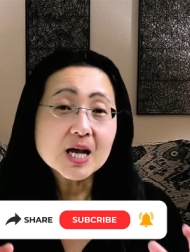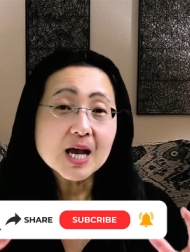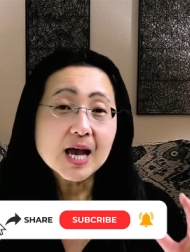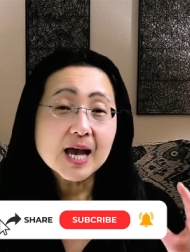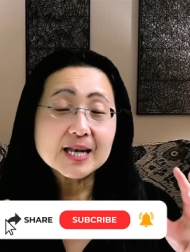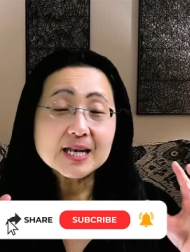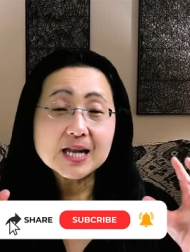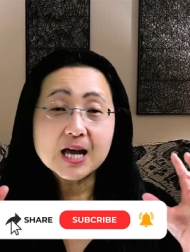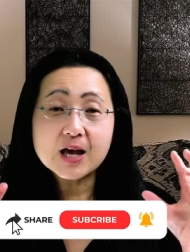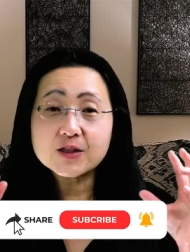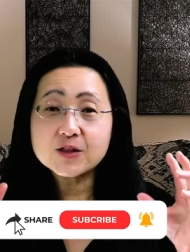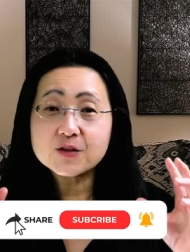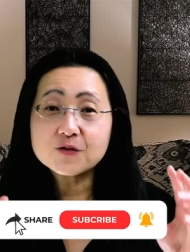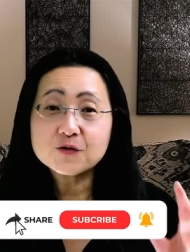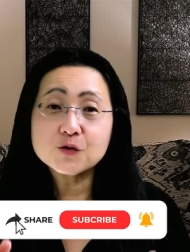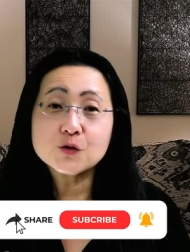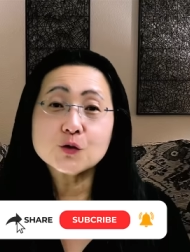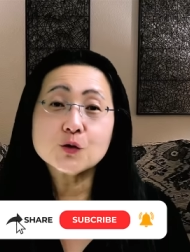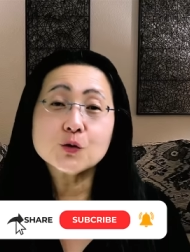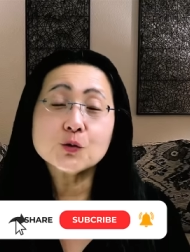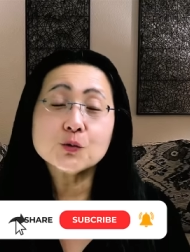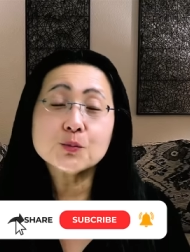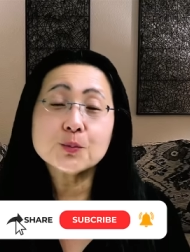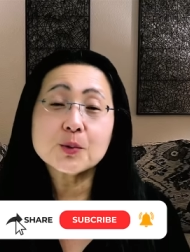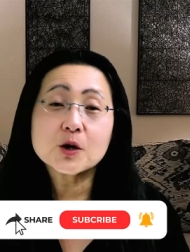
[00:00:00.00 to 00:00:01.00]
And now the
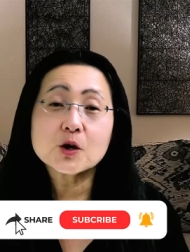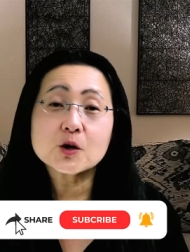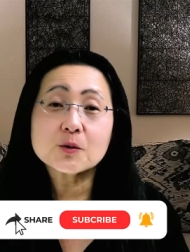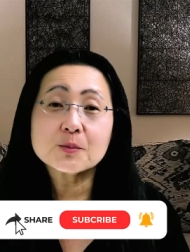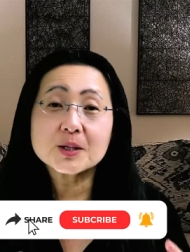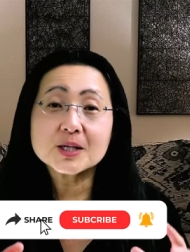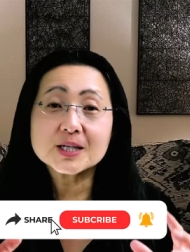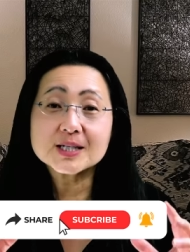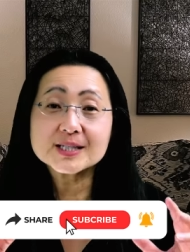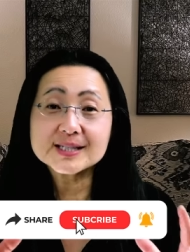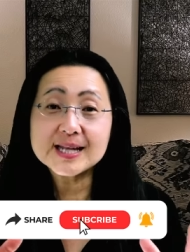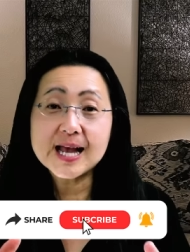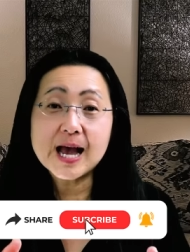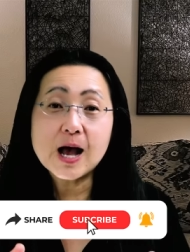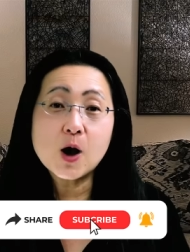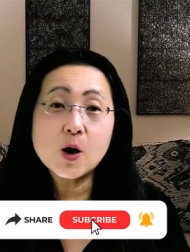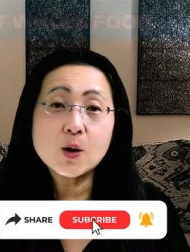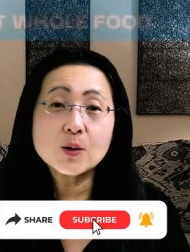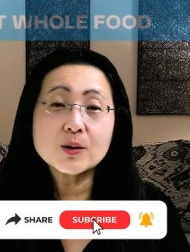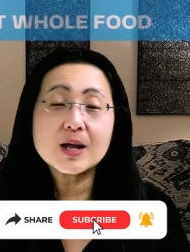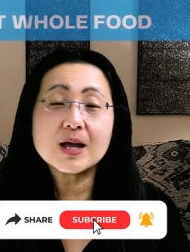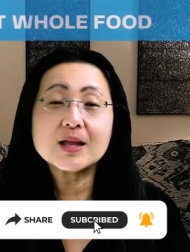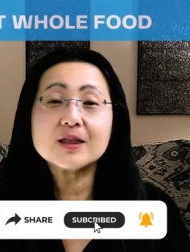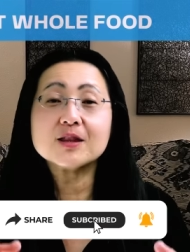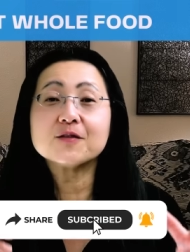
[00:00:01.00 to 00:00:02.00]
food pyramid is
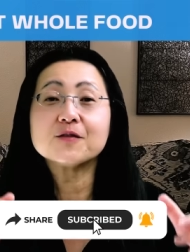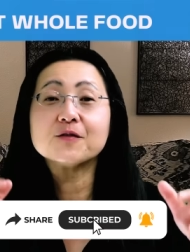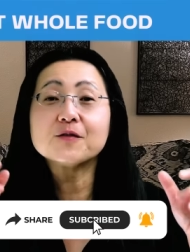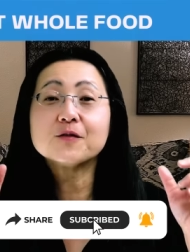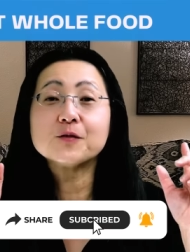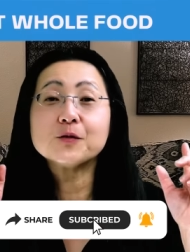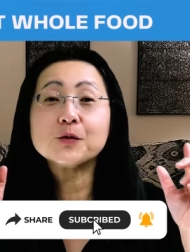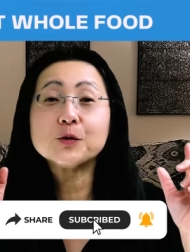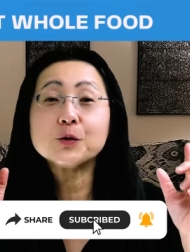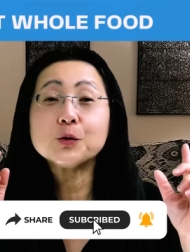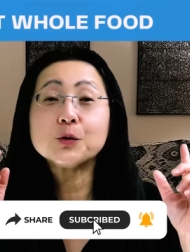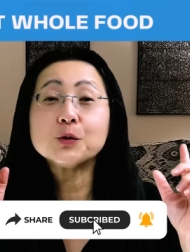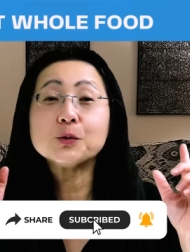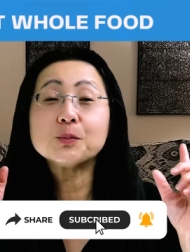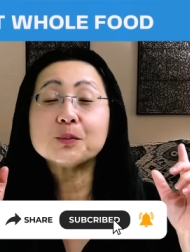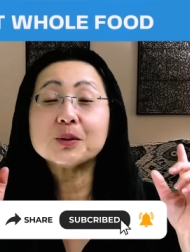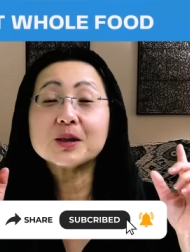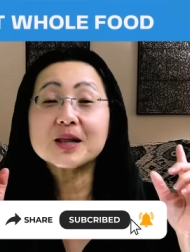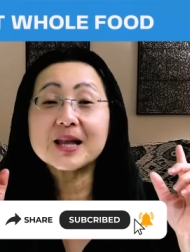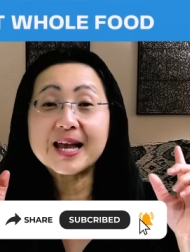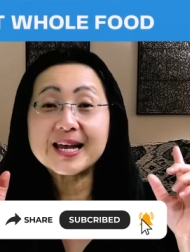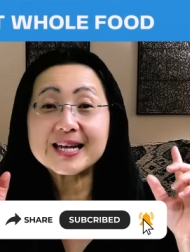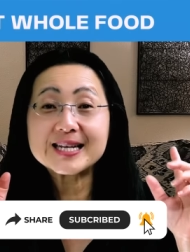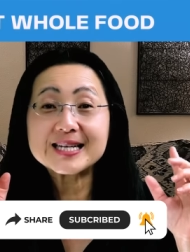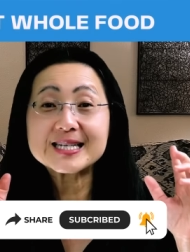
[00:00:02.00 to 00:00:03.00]
out and the food
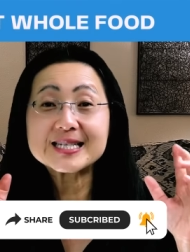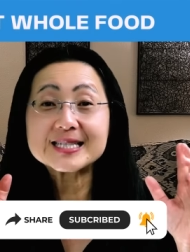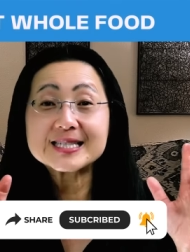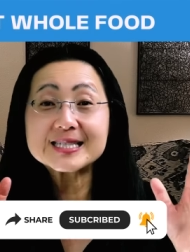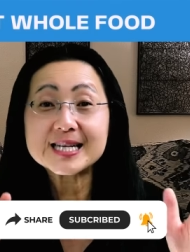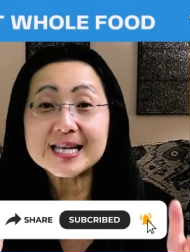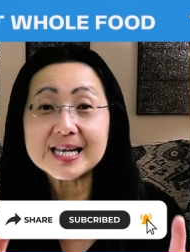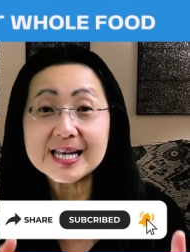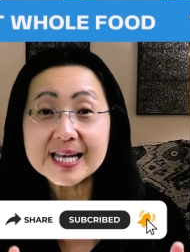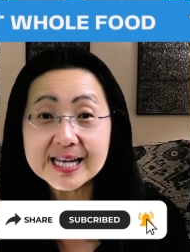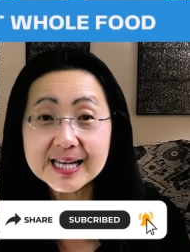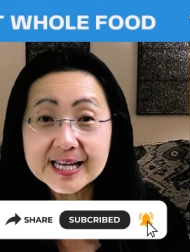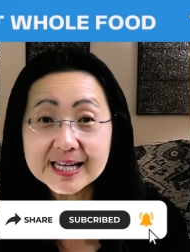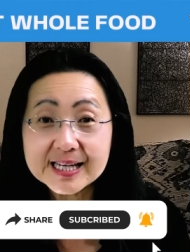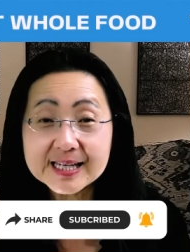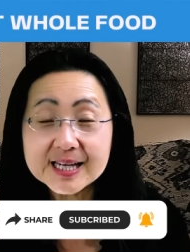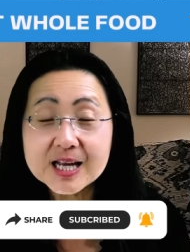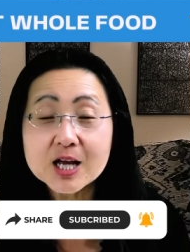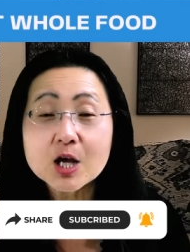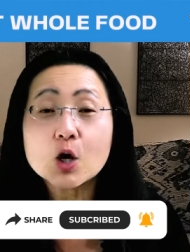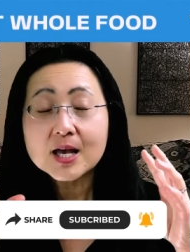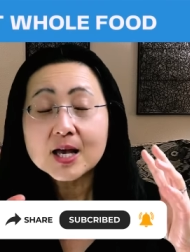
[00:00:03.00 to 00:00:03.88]
plate is in,